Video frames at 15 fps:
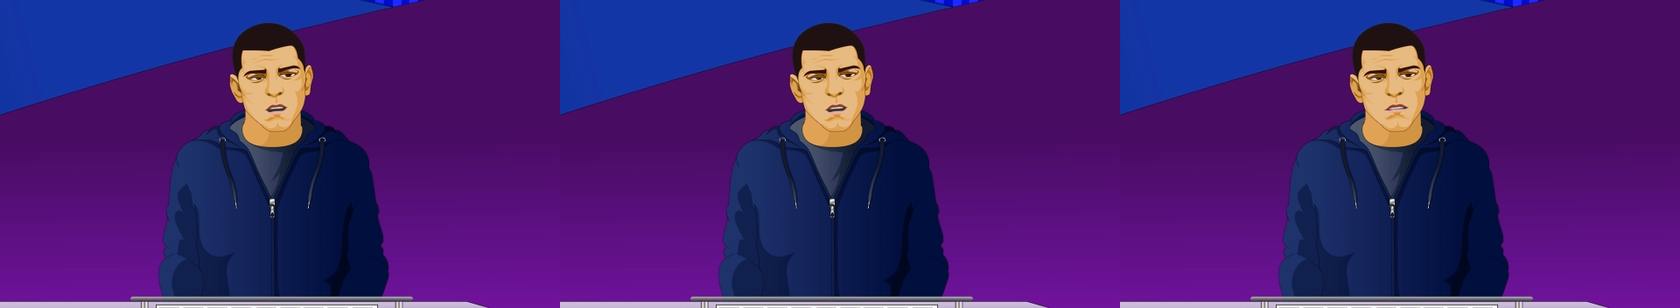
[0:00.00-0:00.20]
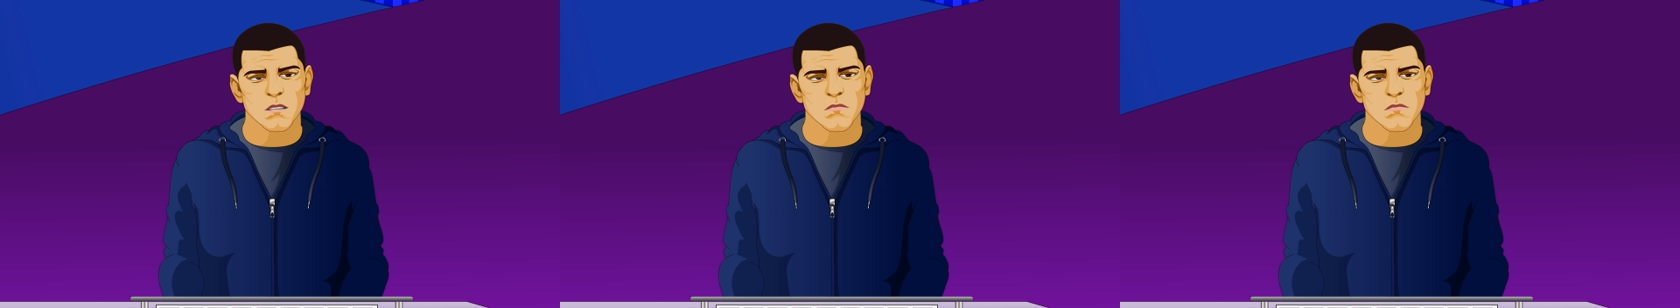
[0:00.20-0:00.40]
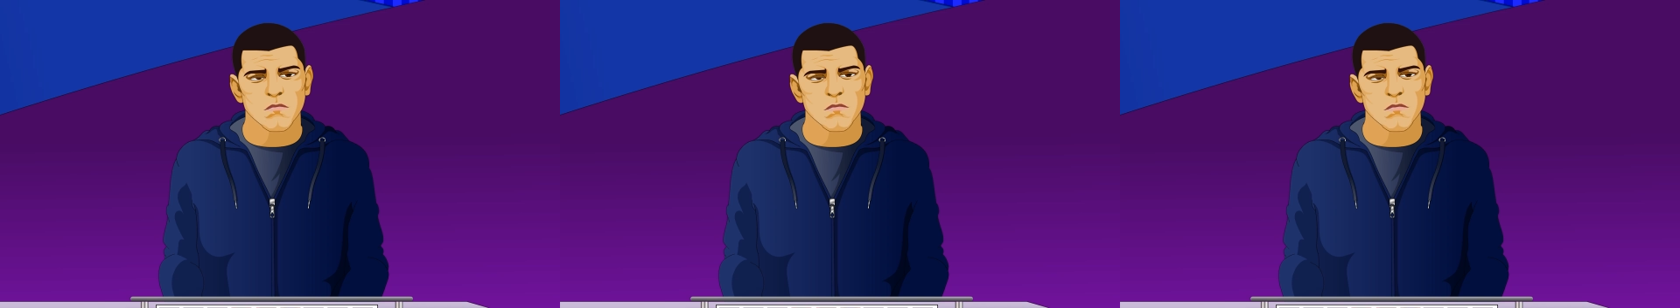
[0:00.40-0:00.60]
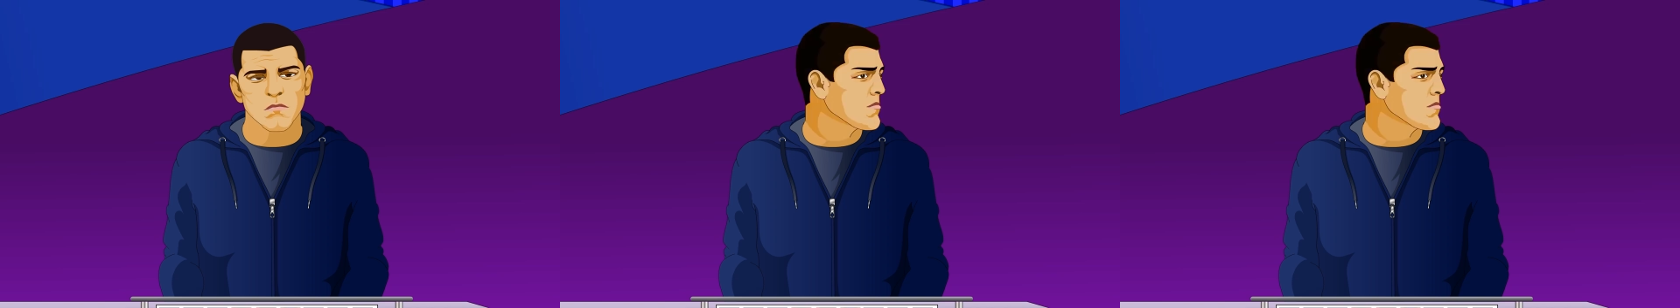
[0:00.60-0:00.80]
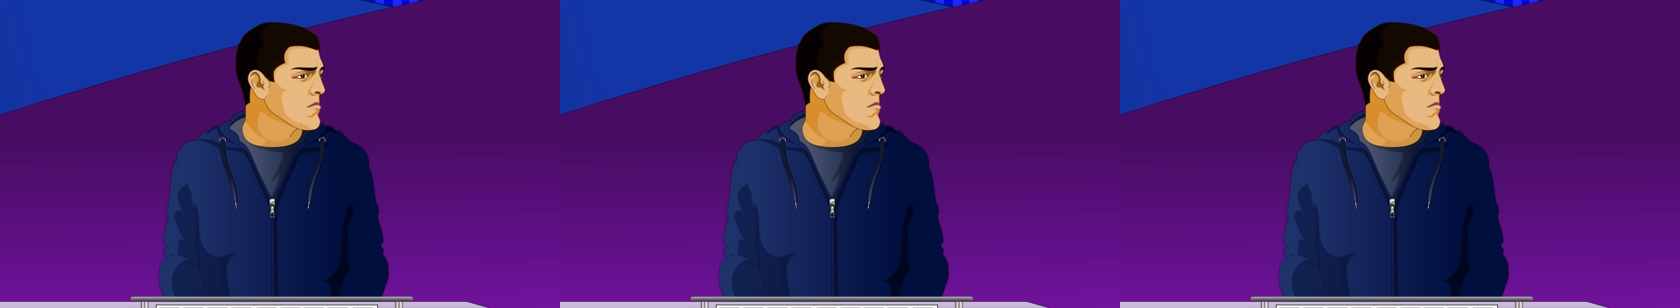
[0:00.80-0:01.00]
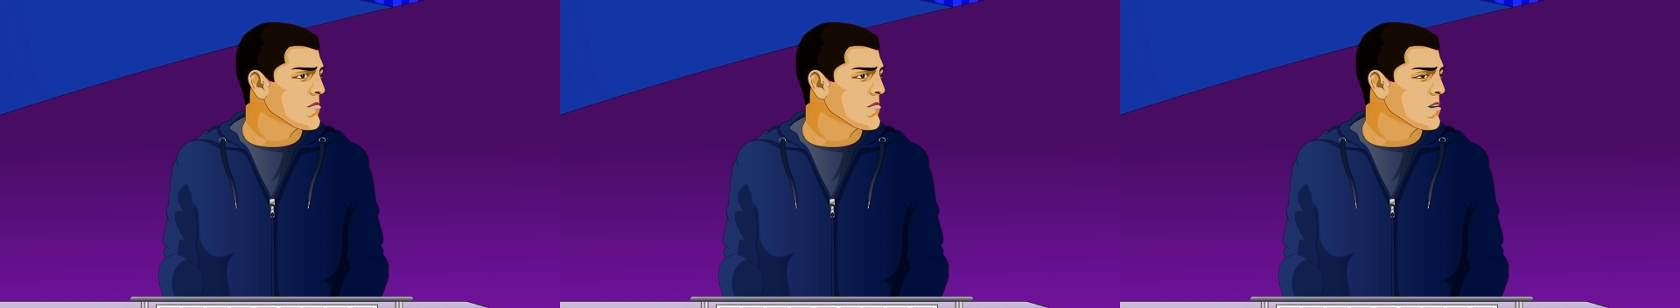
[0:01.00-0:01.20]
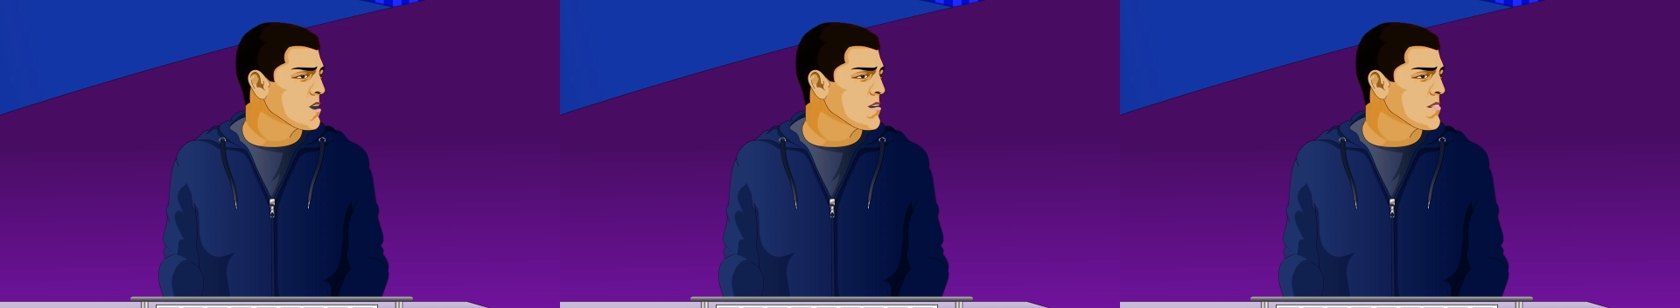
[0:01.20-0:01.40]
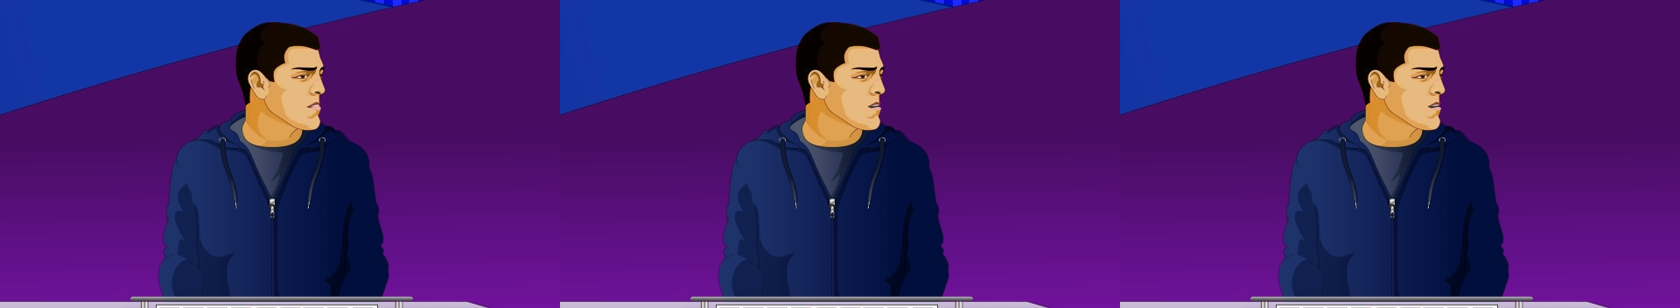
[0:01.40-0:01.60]
uh,
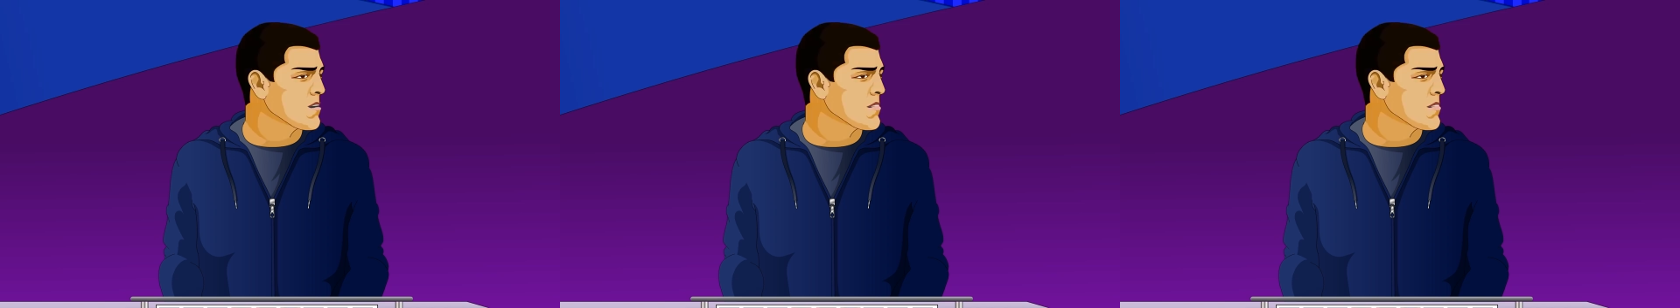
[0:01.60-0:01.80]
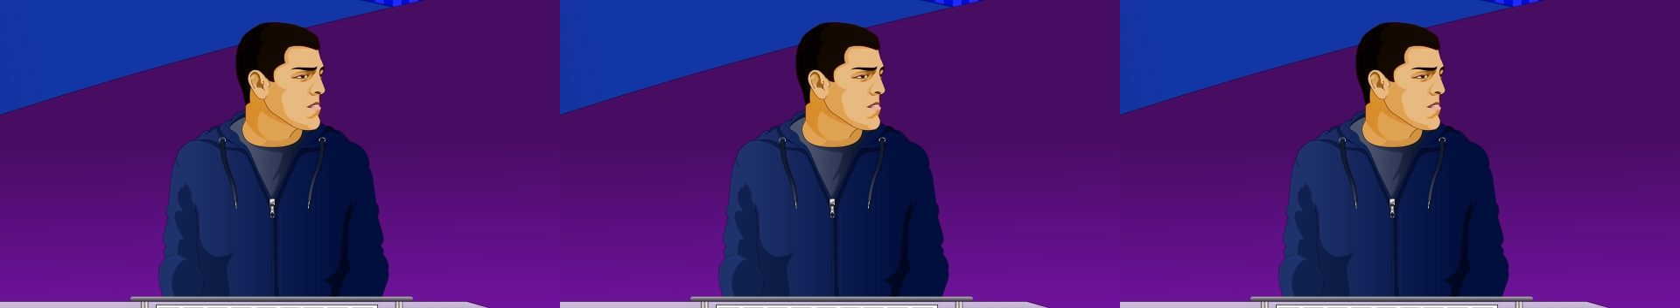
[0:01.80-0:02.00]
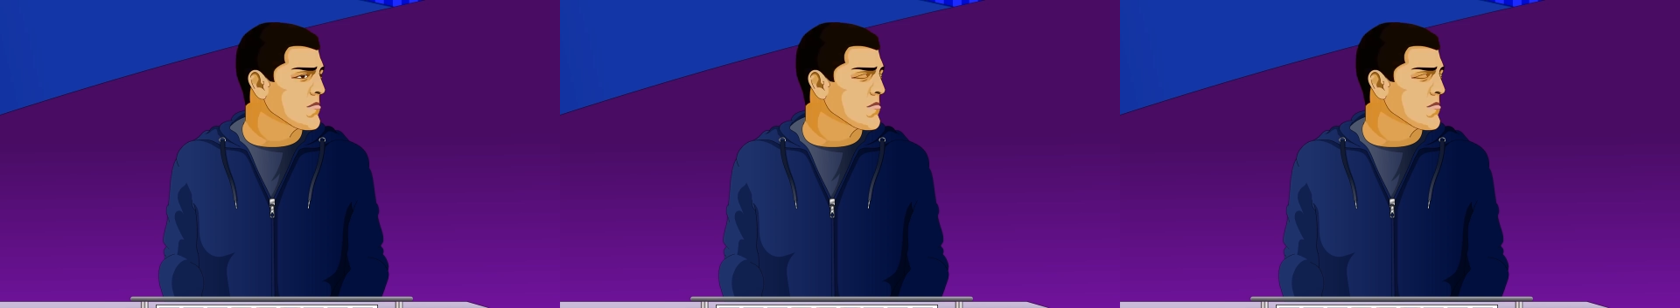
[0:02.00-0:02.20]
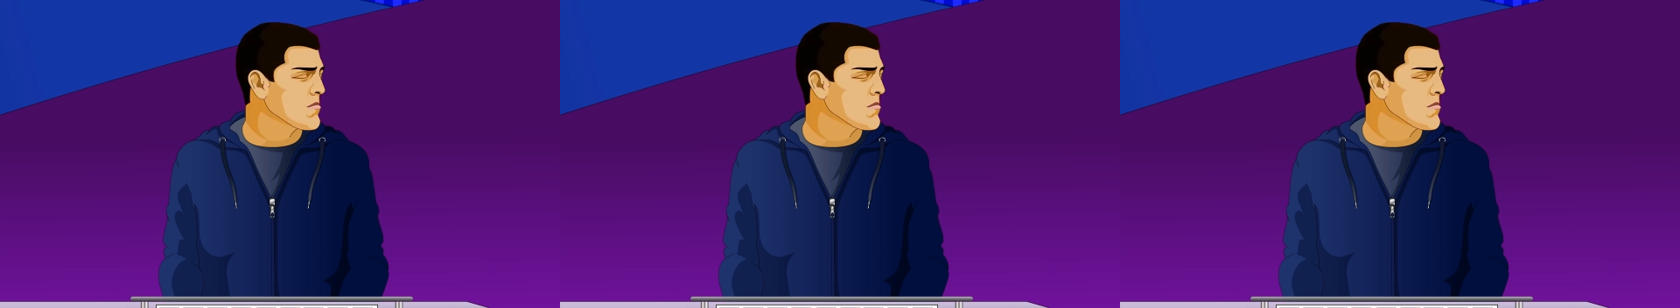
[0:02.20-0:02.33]
any of this.